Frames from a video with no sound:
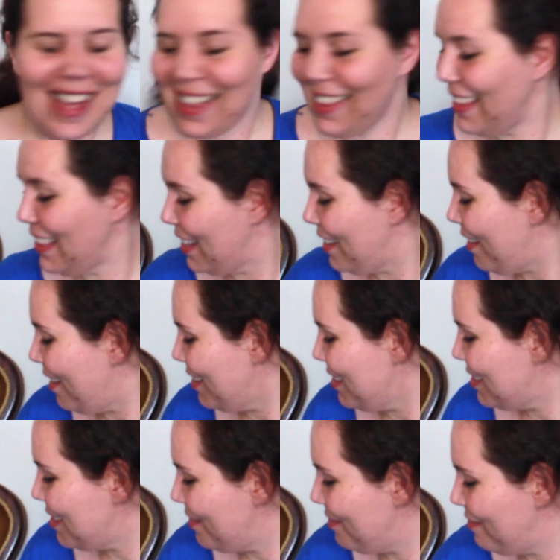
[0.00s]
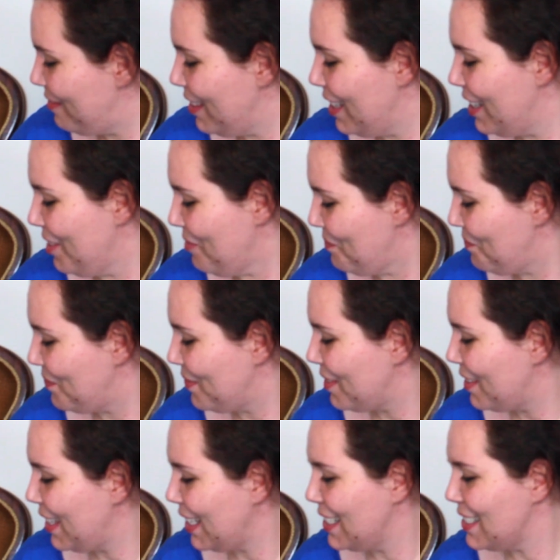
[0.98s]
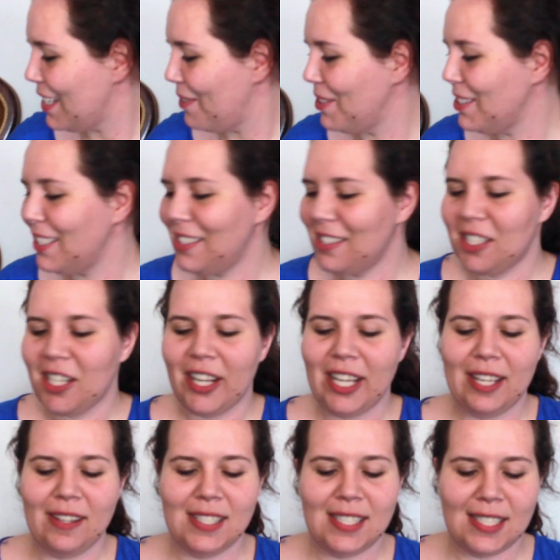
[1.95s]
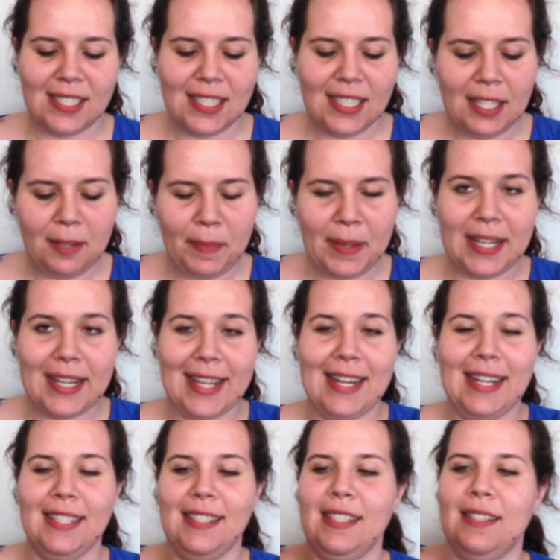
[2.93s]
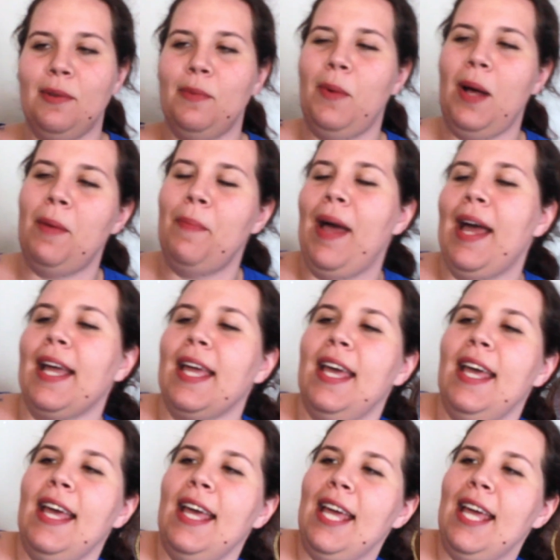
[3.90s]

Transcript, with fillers: And then the last of the things I wanted to show you is this little beanie I knitted a while back.